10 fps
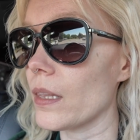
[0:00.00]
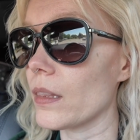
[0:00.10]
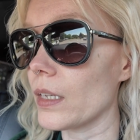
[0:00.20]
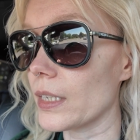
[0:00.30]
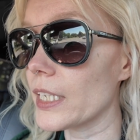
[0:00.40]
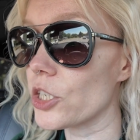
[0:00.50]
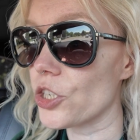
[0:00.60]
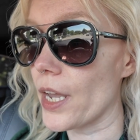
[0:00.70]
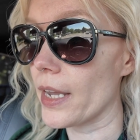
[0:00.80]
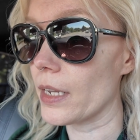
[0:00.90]
the
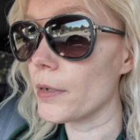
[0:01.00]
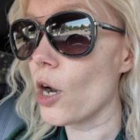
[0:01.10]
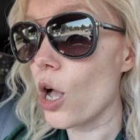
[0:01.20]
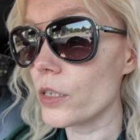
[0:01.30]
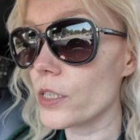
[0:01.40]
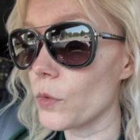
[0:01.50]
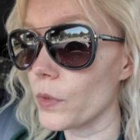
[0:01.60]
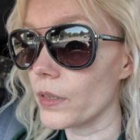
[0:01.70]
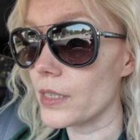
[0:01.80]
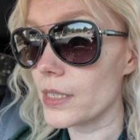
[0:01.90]
keychain, but also with the